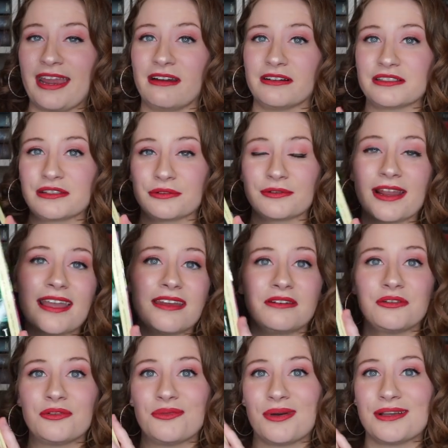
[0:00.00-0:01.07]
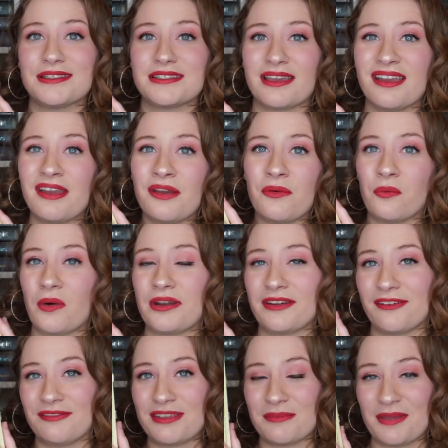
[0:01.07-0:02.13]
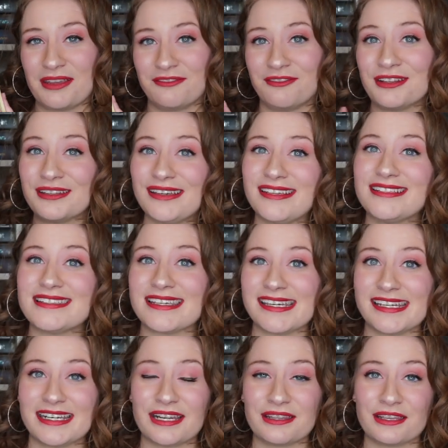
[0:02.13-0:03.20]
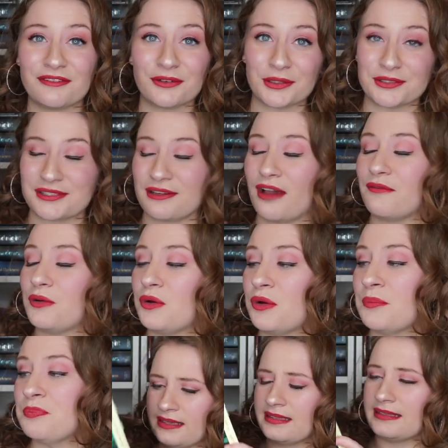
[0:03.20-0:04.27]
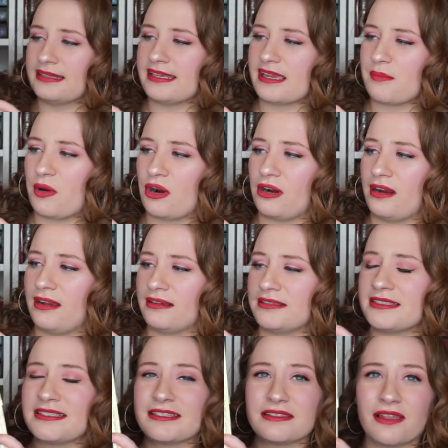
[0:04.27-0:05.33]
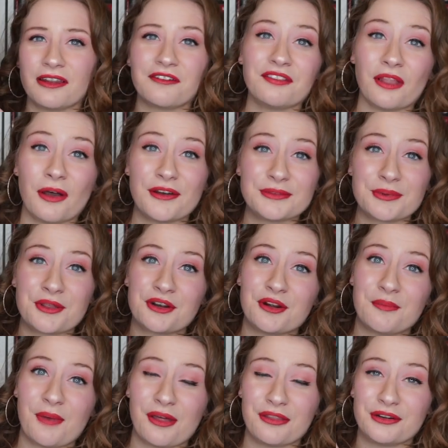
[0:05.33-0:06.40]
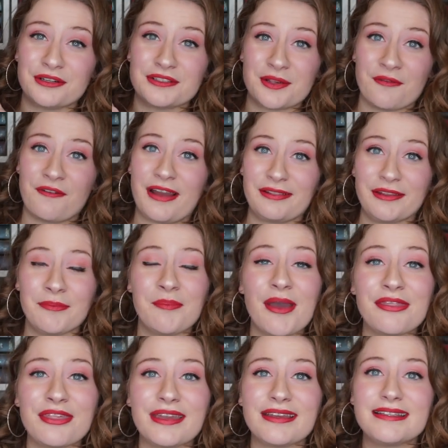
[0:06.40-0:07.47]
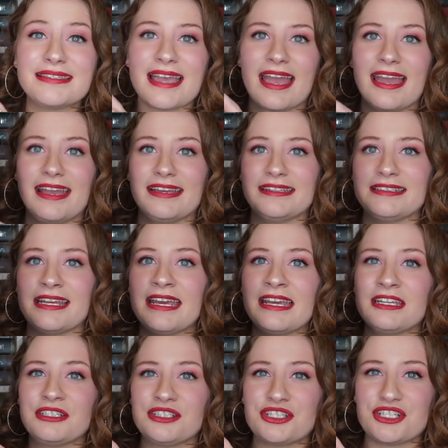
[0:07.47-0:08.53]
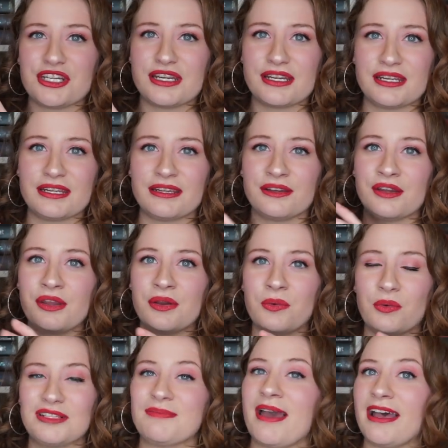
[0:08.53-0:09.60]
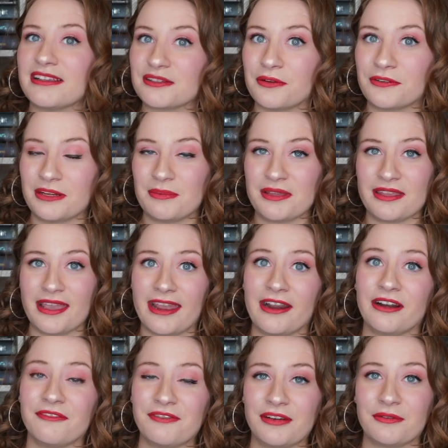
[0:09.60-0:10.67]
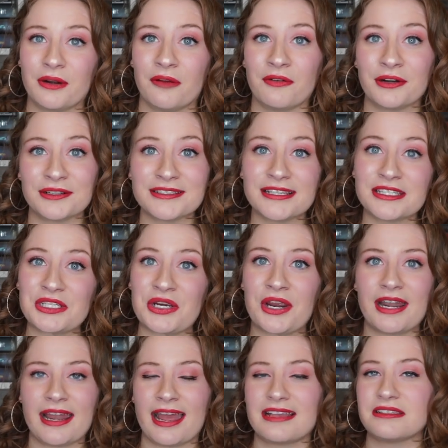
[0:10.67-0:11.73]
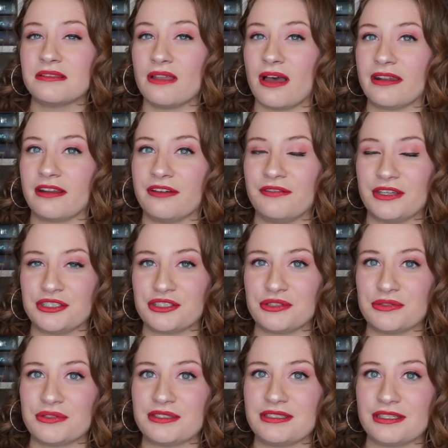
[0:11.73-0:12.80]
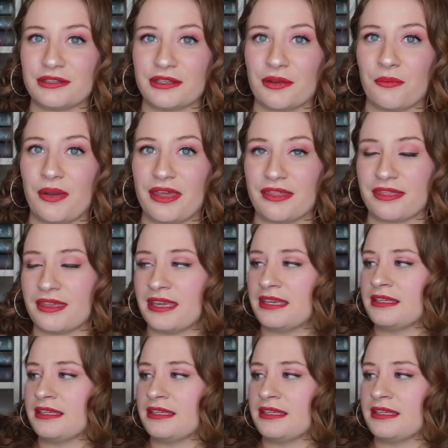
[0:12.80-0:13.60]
Karis Loran, who was one of the main villains in the first novel. Leah Mara sees a lot of flaws with her mother's violent methods, and she was passed over to be the heir in favor of her sister, and has a lot of issues dealing with